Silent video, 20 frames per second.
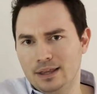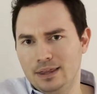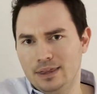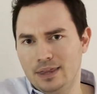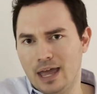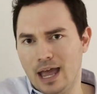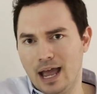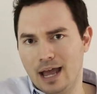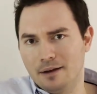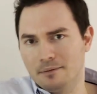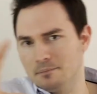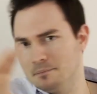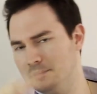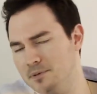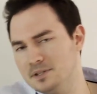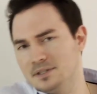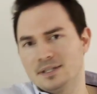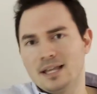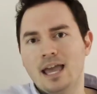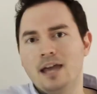that
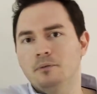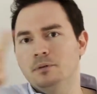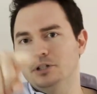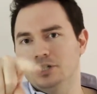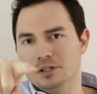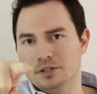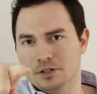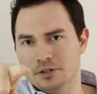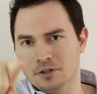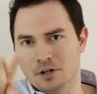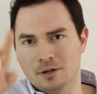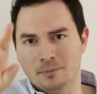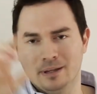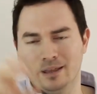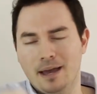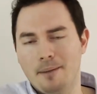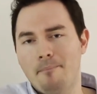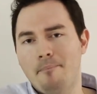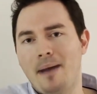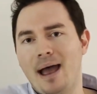sandwiches his army,
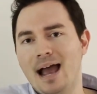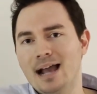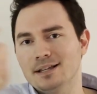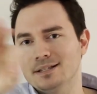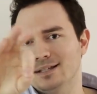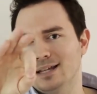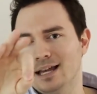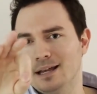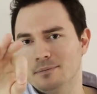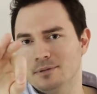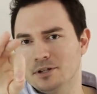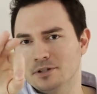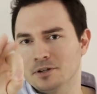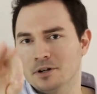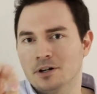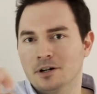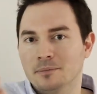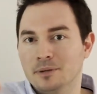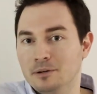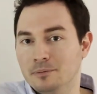that backstabs his
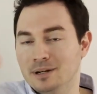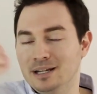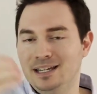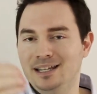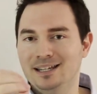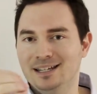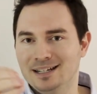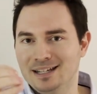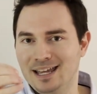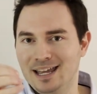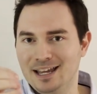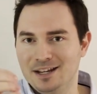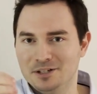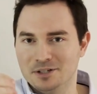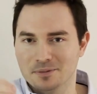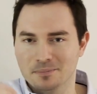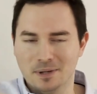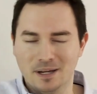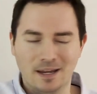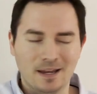army when he
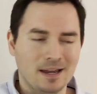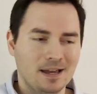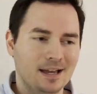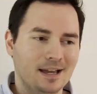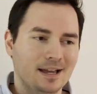engages me.